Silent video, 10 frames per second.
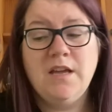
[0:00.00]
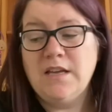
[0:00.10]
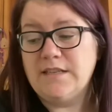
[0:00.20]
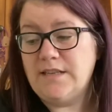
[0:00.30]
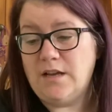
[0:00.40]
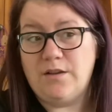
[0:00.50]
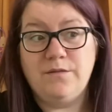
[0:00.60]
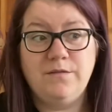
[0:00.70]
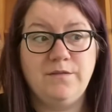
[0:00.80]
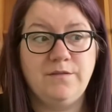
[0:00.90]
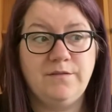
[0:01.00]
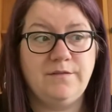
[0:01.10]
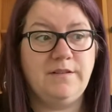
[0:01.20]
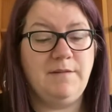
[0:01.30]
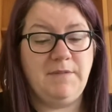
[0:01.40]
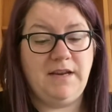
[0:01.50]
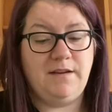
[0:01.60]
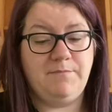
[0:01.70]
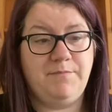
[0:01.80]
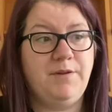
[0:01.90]
So let
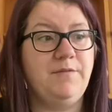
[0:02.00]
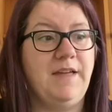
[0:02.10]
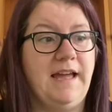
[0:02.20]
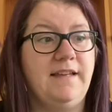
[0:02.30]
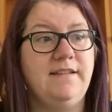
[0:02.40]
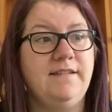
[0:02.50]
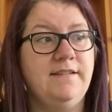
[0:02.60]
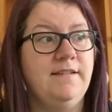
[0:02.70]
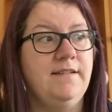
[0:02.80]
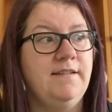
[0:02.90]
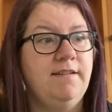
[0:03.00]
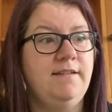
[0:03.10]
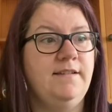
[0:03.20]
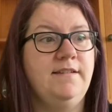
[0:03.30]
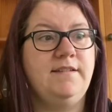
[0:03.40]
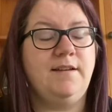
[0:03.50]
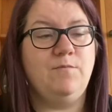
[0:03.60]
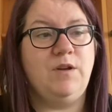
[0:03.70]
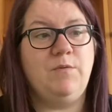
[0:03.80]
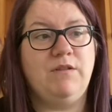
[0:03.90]
me put that
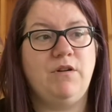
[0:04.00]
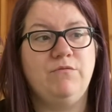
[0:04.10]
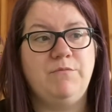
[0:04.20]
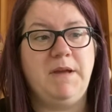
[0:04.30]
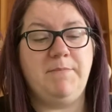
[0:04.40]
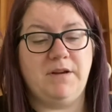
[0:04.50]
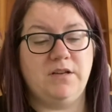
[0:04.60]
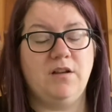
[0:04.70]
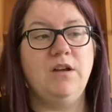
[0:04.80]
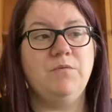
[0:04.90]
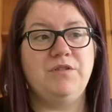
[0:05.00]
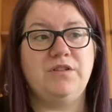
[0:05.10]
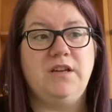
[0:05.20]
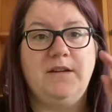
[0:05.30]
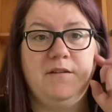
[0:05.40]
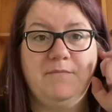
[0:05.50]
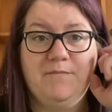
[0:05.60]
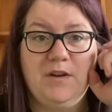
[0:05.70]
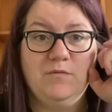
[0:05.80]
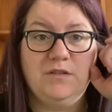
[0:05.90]
somewhere where I'll remember, because I want
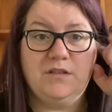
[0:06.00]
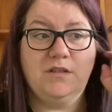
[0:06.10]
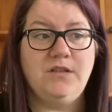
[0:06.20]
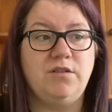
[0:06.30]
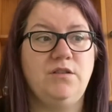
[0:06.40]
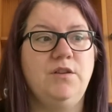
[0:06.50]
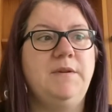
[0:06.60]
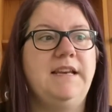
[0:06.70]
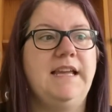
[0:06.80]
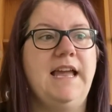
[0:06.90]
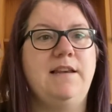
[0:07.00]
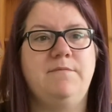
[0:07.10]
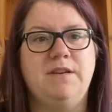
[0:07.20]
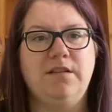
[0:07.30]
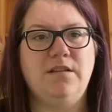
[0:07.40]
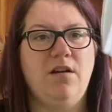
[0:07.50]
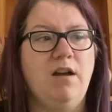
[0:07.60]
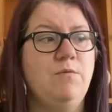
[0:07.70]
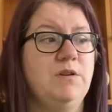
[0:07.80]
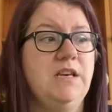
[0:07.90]
to do it again, because
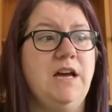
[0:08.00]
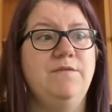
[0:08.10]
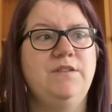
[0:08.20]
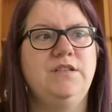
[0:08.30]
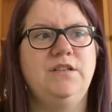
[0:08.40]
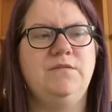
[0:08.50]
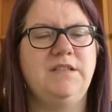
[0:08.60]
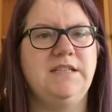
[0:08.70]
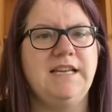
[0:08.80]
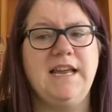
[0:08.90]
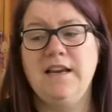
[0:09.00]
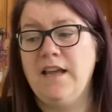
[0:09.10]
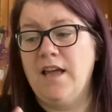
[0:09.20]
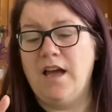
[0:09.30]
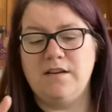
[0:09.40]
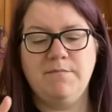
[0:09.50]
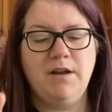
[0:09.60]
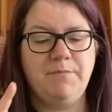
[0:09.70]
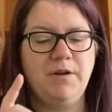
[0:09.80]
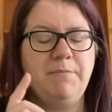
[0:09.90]
I would love to do this again. And I
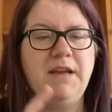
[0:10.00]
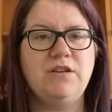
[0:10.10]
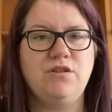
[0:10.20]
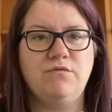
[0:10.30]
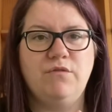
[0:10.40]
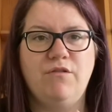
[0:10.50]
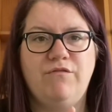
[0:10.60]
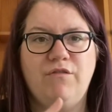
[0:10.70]
might put a picture of